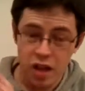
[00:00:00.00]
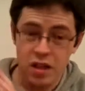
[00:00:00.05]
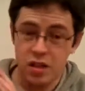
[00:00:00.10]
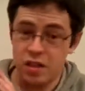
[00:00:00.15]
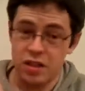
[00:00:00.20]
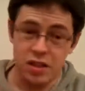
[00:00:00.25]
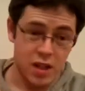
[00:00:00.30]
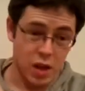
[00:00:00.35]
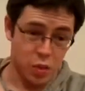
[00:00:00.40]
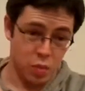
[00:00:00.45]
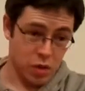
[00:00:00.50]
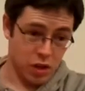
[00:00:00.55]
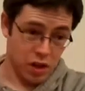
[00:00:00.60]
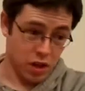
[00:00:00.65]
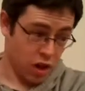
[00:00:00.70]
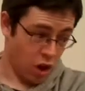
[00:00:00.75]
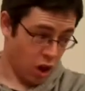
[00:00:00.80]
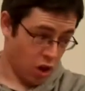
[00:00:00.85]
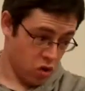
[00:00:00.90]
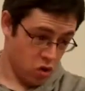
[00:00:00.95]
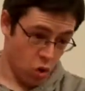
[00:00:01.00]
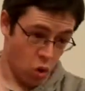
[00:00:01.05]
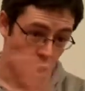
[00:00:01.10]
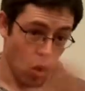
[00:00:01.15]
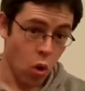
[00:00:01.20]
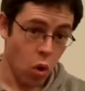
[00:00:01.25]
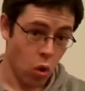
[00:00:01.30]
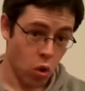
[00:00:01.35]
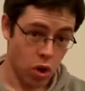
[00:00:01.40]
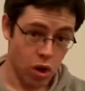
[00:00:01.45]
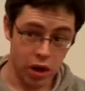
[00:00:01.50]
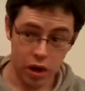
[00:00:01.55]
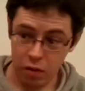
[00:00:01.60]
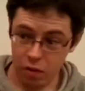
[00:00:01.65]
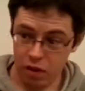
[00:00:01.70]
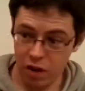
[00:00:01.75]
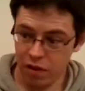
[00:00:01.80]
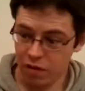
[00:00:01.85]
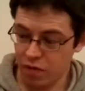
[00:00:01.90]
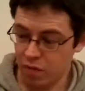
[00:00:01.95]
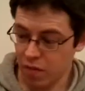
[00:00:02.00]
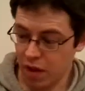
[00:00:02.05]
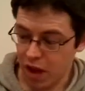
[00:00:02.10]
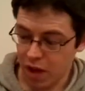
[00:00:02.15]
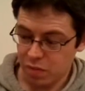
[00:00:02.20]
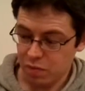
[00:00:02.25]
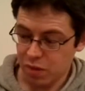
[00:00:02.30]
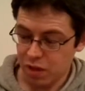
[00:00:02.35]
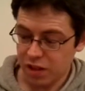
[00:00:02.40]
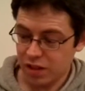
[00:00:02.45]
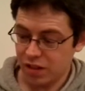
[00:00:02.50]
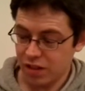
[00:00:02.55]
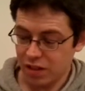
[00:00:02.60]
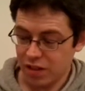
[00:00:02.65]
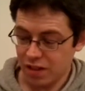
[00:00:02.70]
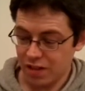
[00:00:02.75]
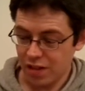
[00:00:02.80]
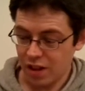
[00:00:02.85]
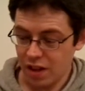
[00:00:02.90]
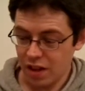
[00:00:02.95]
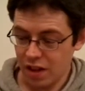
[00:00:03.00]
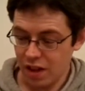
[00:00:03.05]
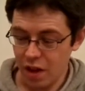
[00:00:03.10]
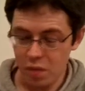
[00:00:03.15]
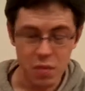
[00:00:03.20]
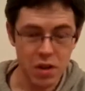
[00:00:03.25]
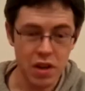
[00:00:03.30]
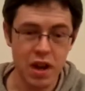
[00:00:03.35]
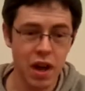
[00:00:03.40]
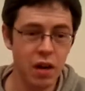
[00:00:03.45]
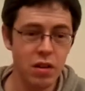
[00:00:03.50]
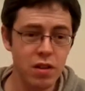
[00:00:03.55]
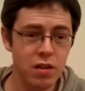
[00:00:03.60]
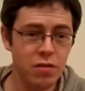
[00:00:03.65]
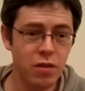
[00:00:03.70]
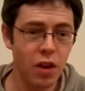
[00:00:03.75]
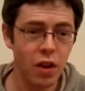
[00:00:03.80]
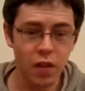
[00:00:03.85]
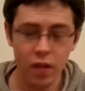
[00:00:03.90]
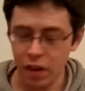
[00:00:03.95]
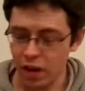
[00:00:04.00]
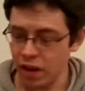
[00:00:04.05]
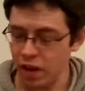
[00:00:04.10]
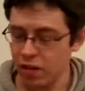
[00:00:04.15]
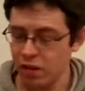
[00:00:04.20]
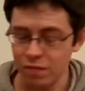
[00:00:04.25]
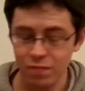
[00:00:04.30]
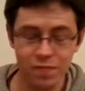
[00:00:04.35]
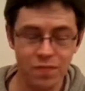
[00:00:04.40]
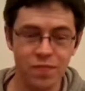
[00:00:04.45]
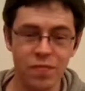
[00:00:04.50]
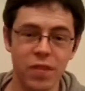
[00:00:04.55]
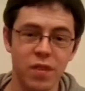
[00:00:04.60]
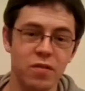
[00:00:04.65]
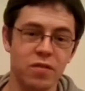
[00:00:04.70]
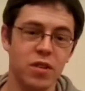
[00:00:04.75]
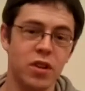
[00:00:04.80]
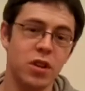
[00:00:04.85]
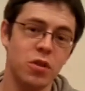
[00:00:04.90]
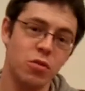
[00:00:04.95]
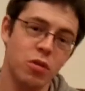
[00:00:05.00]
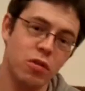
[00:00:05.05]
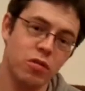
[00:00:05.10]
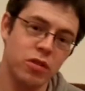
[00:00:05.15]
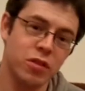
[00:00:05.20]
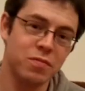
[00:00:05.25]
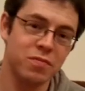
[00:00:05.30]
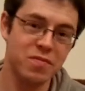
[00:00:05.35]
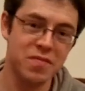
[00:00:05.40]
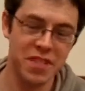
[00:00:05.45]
Stepping totally away from that because, I mean, how do you follow that? Video over.